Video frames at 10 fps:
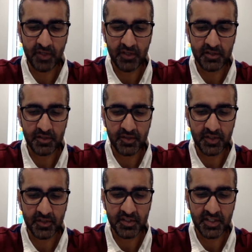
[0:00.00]
it so she
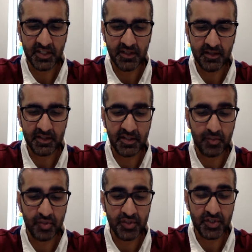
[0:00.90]
could see that he
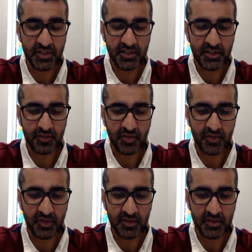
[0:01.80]
appreciated the
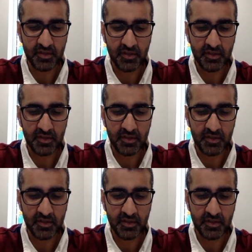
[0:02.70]
extravagance.